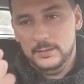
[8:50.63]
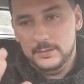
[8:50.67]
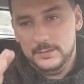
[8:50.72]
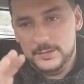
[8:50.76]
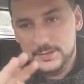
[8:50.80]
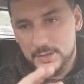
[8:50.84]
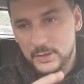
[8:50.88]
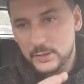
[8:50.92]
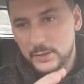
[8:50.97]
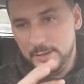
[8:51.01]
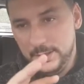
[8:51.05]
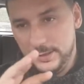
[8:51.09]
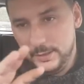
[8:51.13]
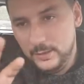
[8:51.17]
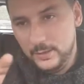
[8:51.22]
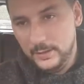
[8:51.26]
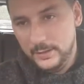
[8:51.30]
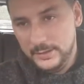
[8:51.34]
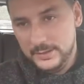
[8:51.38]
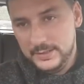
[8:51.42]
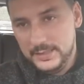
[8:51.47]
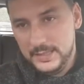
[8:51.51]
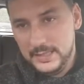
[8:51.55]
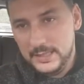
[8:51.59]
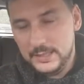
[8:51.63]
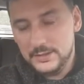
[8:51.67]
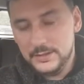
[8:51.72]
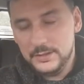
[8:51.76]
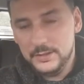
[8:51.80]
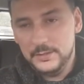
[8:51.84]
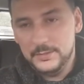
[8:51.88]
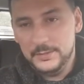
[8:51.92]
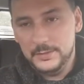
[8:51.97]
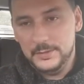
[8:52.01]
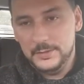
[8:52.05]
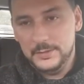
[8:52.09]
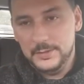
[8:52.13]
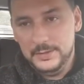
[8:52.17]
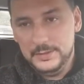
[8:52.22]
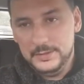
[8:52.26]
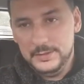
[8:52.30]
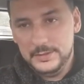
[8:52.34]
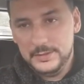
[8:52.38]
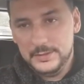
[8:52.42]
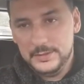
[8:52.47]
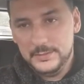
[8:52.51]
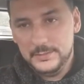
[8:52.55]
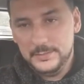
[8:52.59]
sorry to go on a tangent about
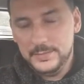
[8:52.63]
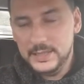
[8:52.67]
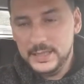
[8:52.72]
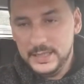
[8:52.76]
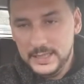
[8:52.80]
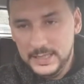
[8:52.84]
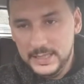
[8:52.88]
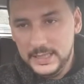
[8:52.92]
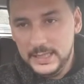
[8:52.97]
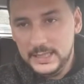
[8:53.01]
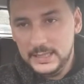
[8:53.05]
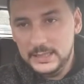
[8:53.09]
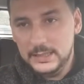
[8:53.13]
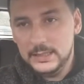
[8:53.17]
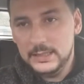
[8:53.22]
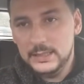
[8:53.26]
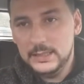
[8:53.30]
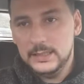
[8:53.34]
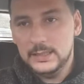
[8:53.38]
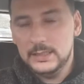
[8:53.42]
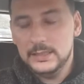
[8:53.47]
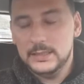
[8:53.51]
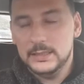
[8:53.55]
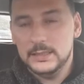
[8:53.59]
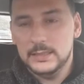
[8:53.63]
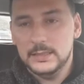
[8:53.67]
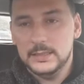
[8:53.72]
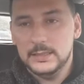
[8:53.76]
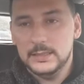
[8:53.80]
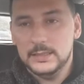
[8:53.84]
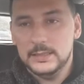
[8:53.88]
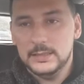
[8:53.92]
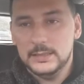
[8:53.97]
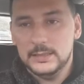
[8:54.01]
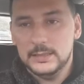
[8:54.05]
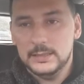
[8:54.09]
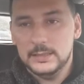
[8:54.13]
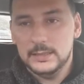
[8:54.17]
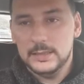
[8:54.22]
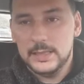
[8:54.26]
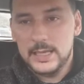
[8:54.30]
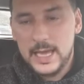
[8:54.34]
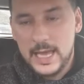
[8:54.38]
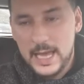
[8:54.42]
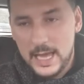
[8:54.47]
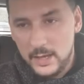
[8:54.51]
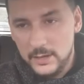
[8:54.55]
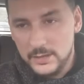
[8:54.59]
this, but again,
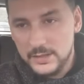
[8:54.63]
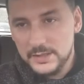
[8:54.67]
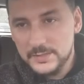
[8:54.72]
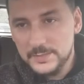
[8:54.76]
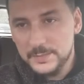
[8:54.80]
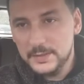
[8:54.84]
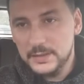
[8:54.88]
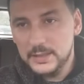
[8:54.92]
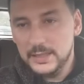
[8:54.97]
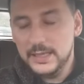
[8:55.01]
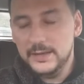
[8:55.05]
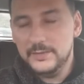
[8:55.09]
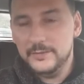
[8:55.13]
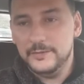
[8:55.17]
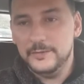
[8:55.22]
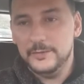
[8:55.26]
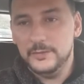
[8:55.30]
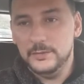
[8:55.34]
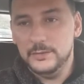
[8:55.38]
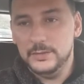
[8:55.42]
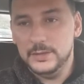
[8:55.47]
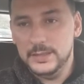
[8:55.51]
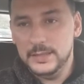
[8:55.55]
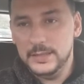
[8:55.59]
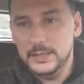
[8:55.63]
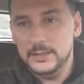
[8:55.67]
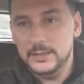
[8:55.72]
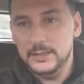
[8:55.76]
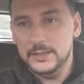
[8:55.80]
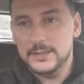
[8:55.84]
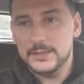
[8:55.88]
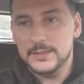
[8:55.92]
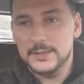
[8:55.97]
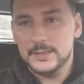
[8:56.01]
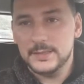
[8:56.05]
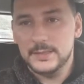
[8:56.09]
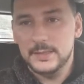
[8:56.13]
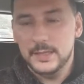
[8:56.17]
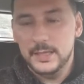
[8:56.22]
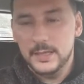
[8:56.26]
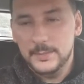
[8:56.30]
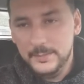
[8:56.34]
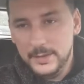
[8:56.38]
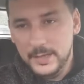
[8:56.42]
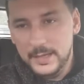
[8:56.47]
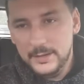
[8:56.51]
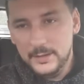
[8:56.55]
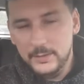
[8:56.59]
how does plant food kill us?
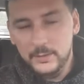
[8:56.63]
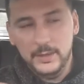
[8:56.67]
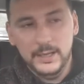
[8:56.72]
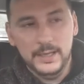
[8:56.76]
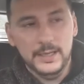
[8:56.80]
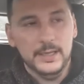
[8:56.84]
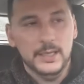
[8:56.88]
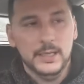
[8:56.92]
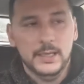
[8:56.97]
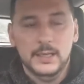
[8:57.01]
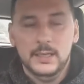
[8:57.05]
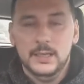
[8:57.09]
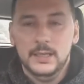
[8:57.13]
And by the way,